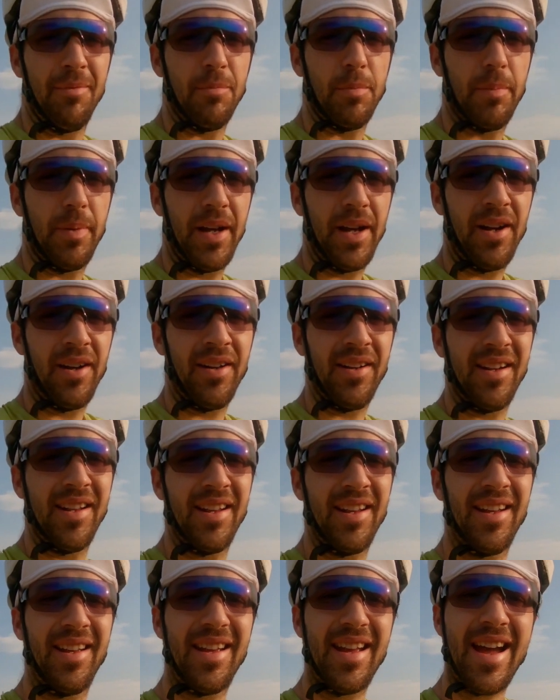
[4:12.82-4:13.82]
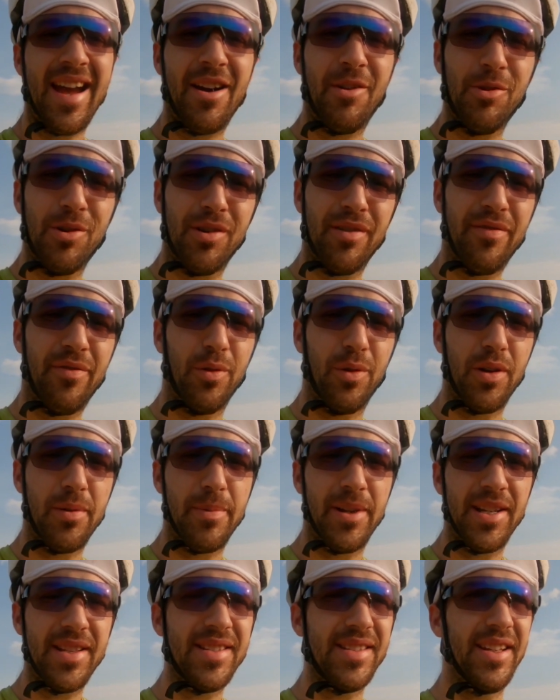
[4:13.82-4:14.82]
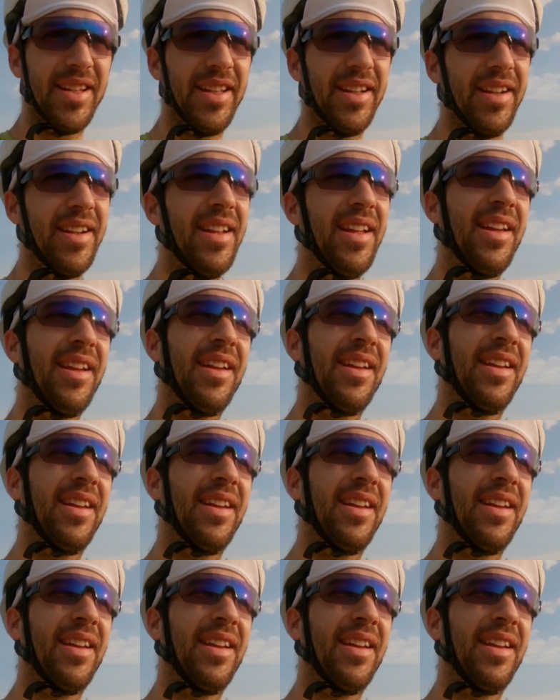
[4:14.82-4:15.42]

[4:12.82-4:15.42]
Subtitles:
I'm about an hour and 40 minutes in.